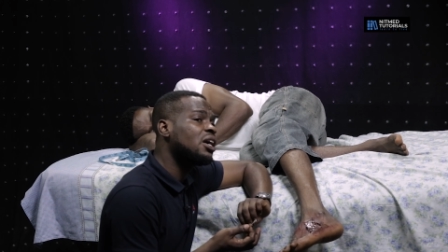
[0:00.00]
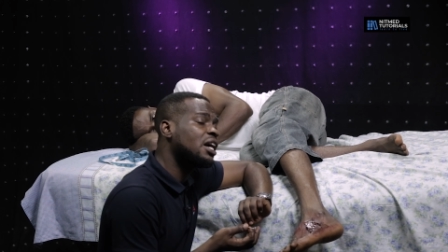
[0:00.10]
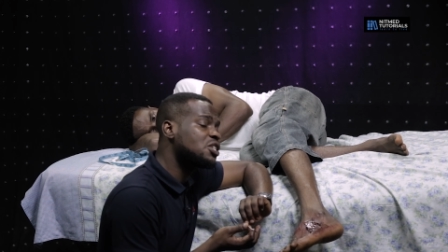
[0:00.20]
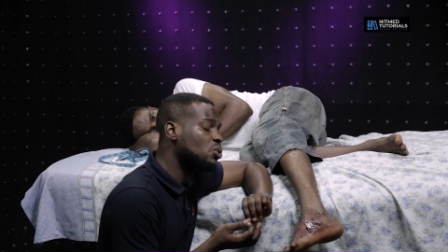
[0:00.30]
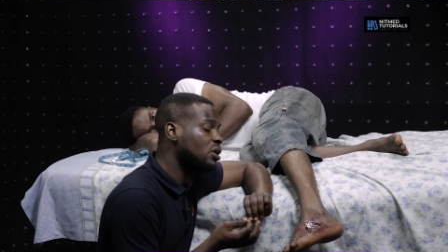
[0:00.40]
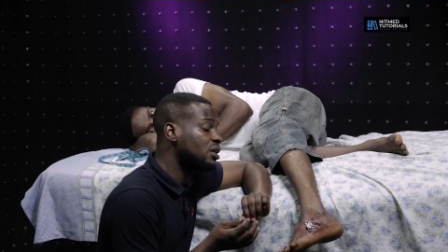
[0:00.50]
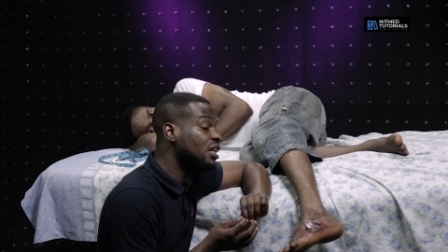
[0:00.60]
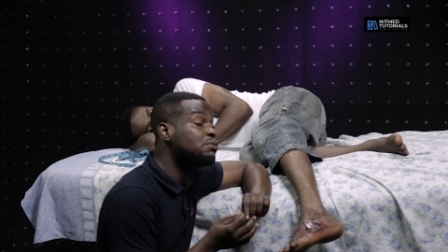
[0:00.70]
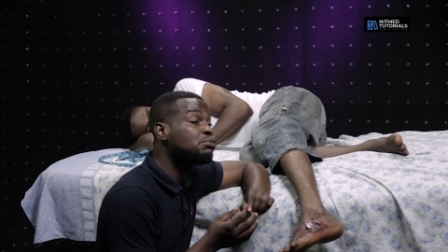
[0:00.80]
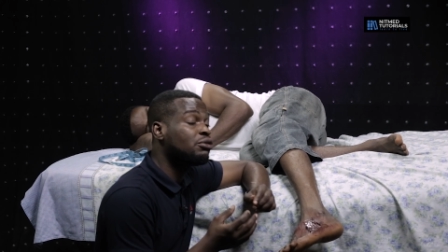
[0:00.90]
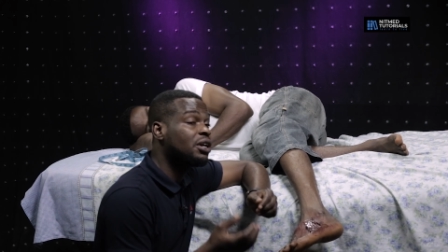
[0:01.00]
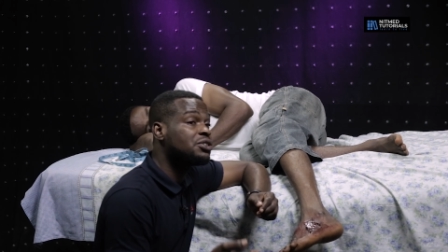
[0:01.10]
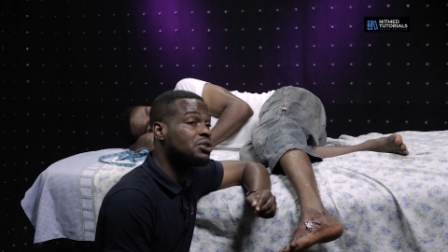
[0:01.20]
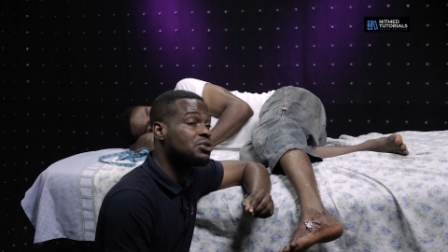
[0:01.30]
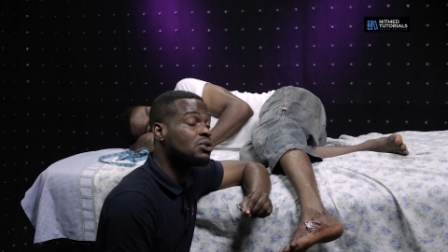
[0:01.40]
as well in
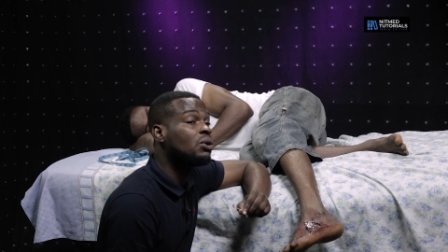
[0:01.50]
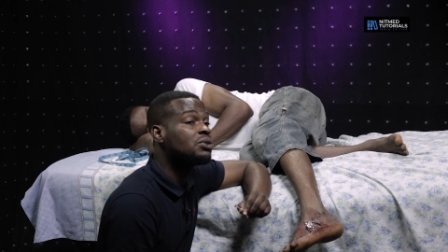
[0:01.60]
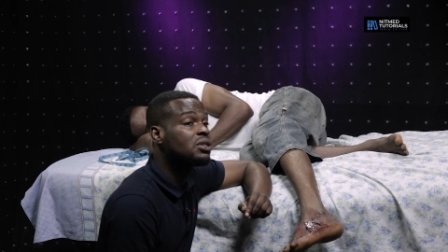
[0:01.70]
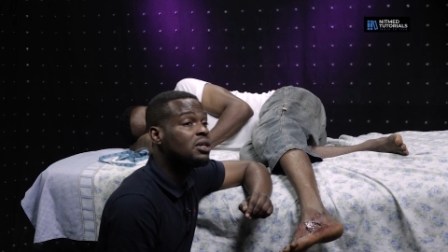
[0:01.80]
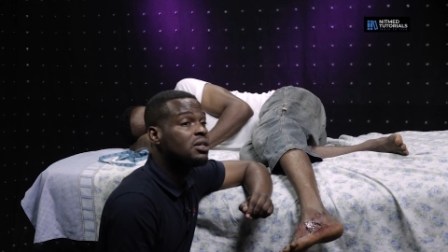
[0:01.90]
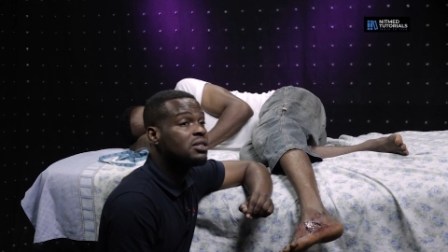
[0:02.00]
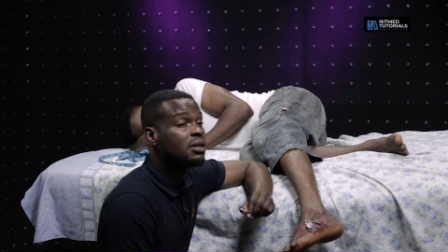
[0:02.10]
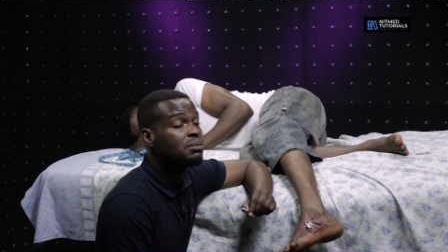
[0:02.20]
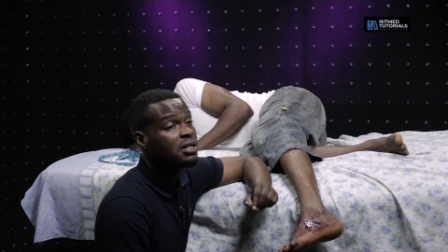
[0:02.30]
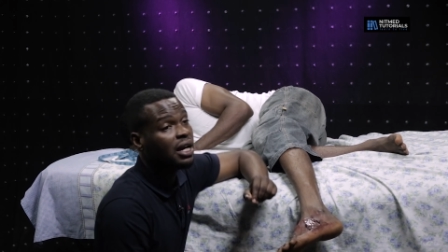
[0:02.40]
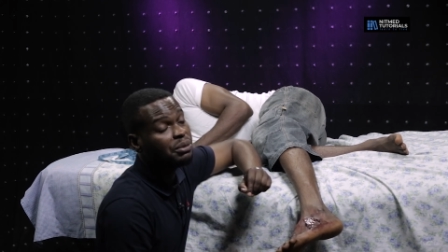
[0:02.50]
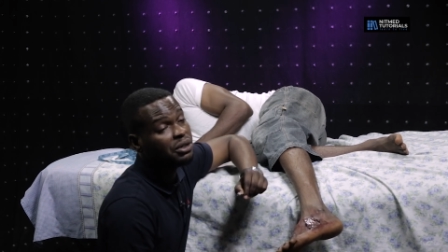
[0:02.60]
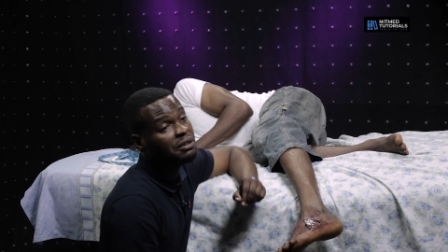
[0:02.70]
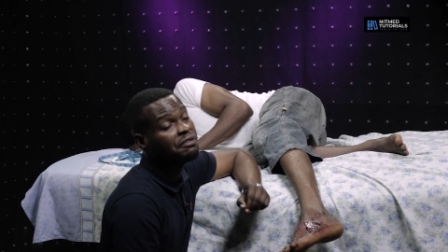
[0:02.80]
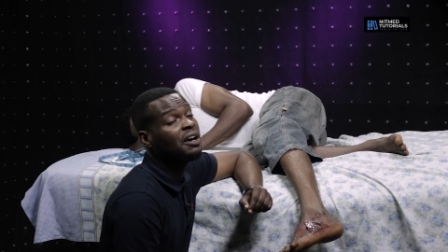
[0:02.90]
pressure sores. Sometimes you
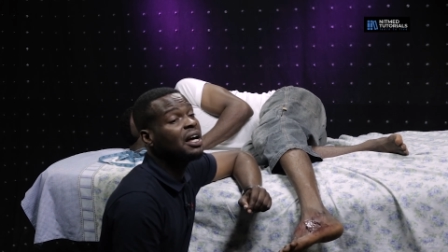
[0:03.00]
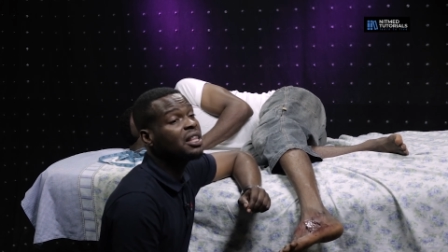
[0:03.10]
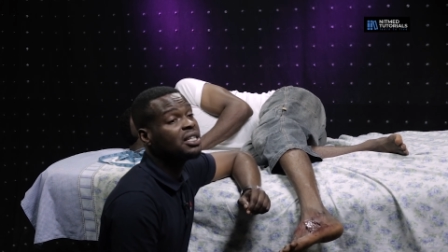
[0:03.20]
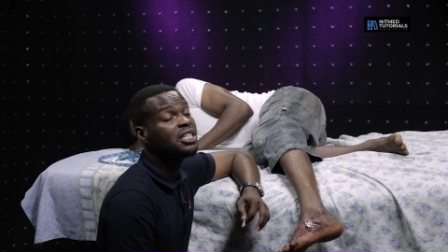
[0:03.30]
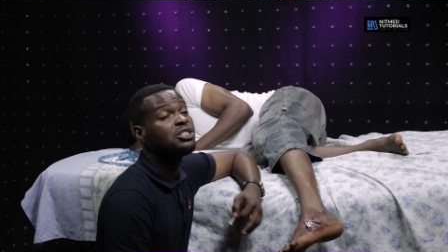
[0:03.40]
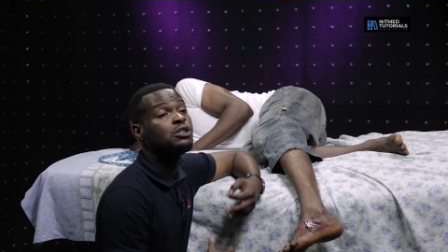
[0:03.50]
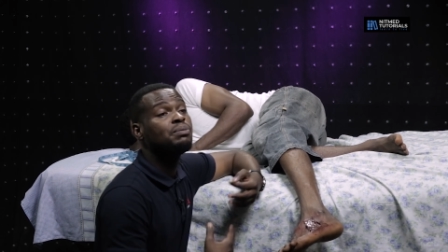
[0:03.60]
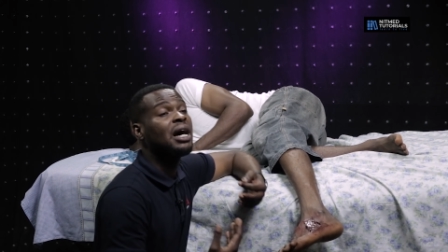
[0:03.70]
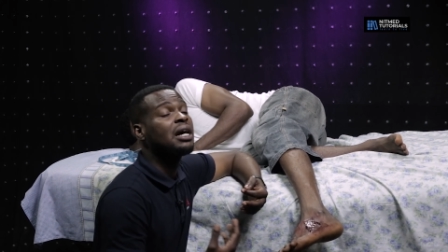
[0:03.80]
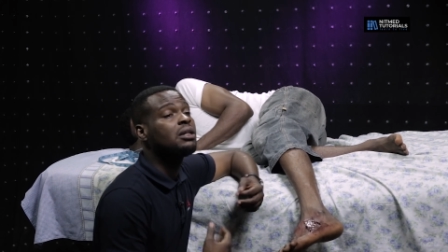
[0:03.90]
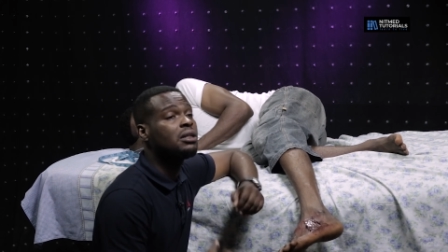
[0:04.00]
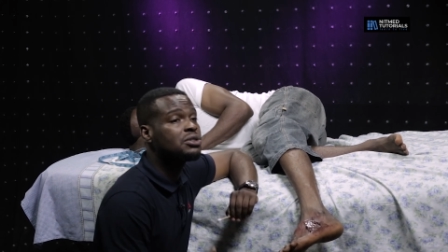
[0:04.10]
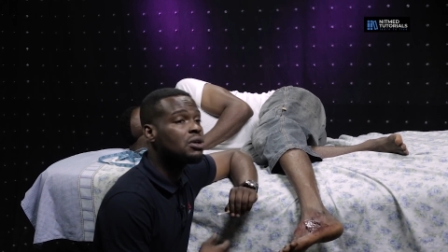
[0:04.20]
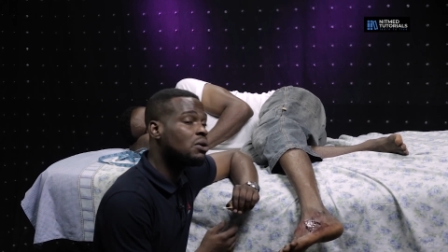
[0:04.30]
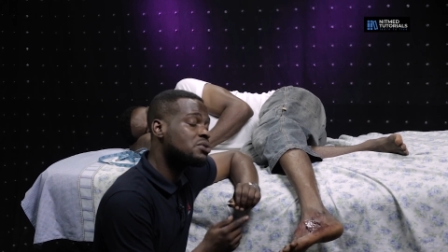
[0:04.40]
can find that in
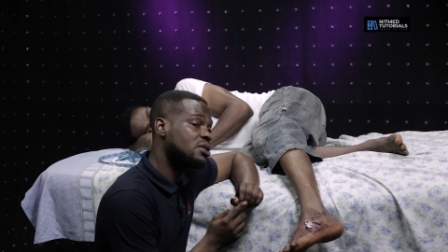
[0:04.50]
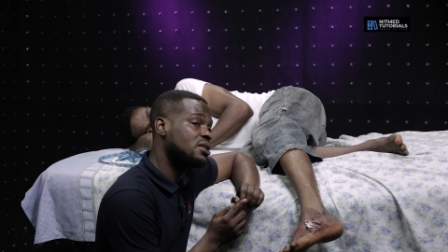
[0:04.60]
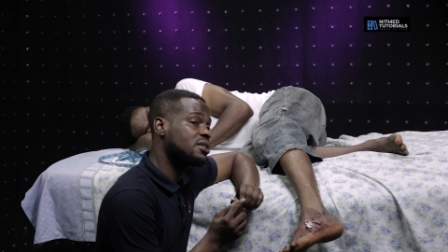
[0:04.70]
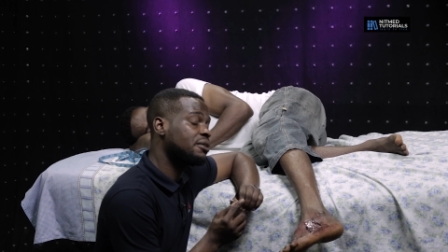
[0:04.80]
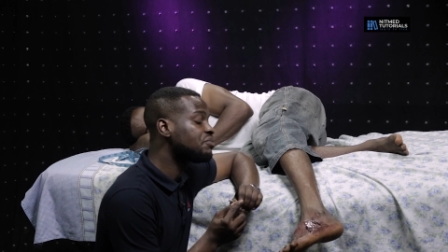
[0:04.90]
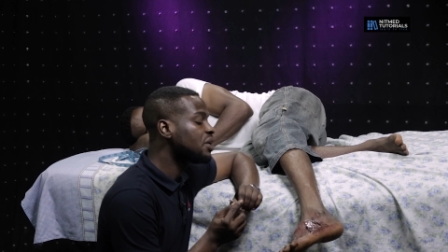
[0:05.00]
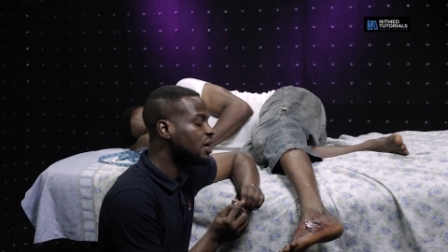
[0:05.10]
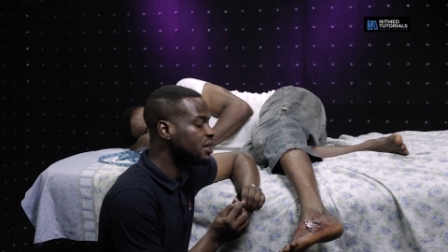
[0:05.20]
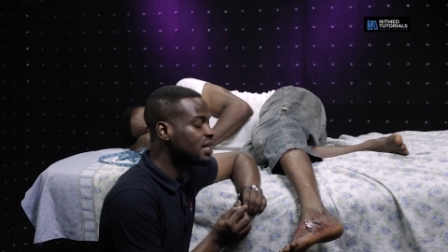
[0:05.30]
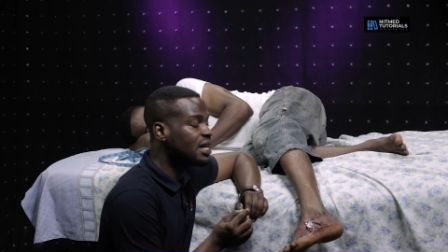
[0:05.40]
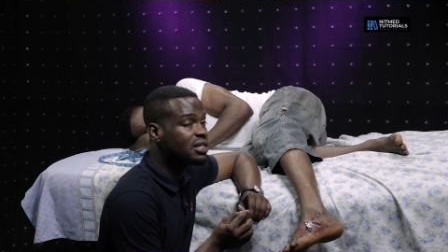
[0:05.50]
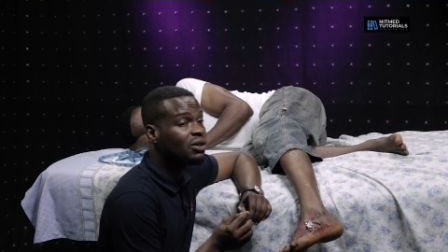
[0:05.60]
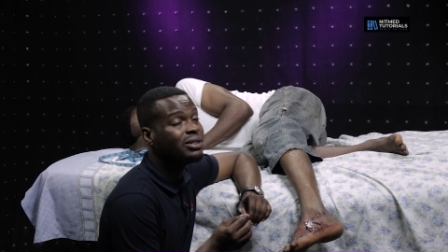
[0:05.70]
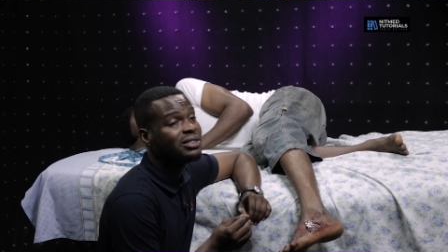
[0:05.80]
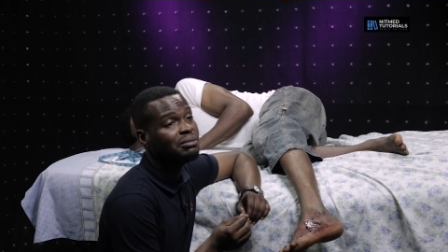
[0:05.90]
tuberculous ulcers, and that's an
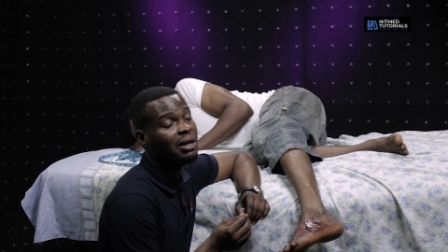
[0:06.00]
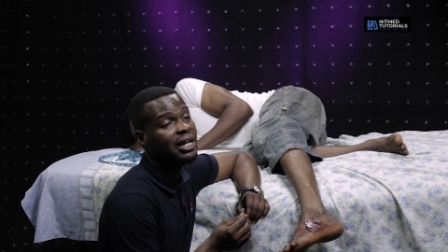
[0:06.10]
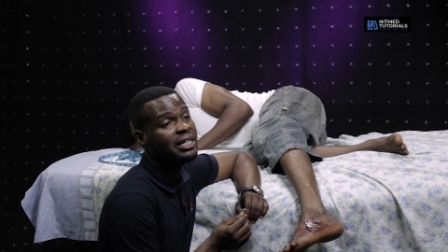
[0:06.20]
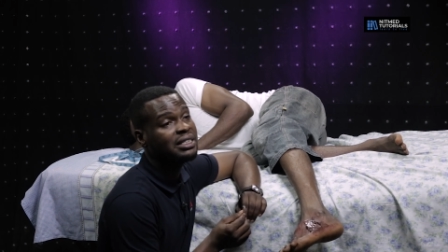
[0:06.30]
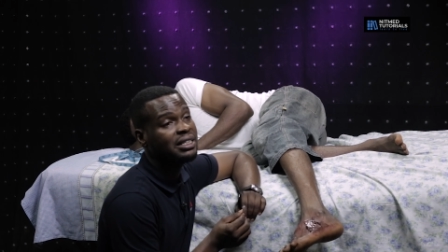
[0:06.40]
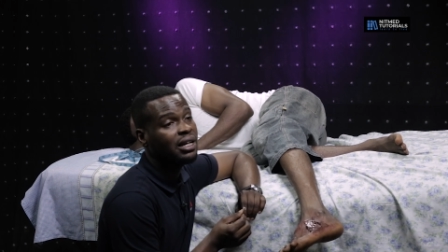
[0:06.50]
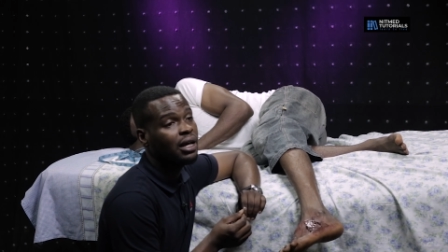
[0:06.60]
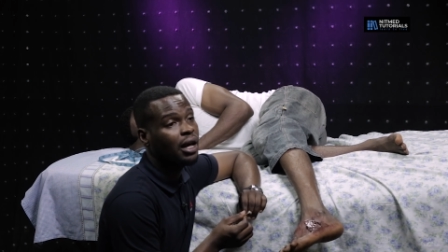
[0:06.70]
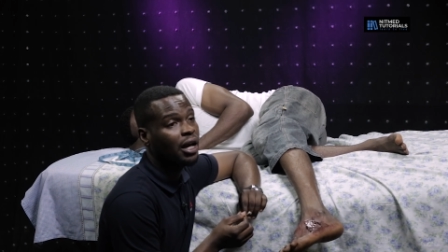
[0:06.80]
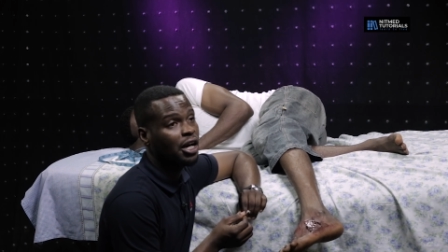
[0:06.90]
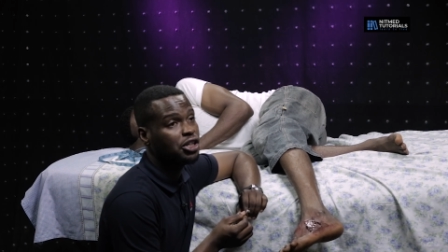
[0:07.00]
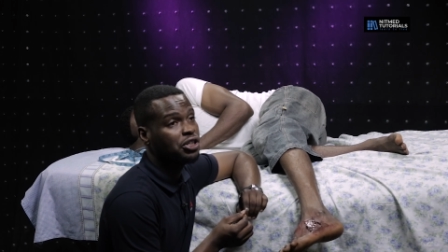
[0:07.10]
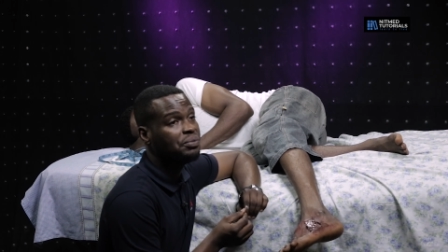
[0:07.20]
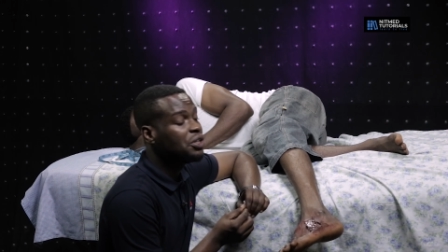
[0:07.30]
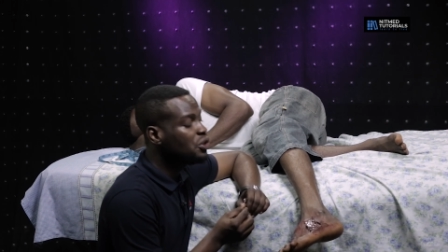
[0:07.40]
undermined edge.
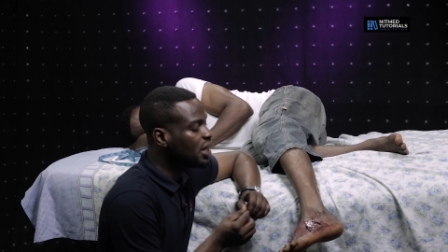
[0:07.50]
You